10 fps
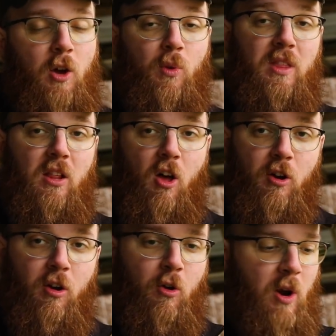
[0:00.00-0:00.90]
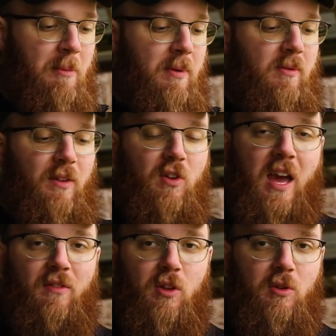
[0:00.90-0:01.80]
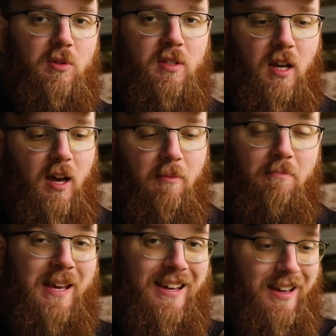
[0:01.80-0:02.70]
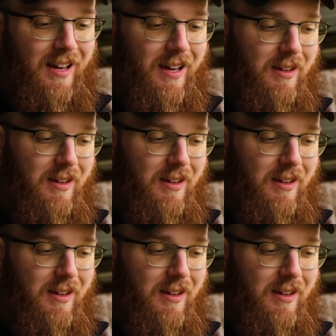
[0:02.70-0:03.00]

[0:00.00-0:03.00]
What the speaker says: with the longer grip, if you have those big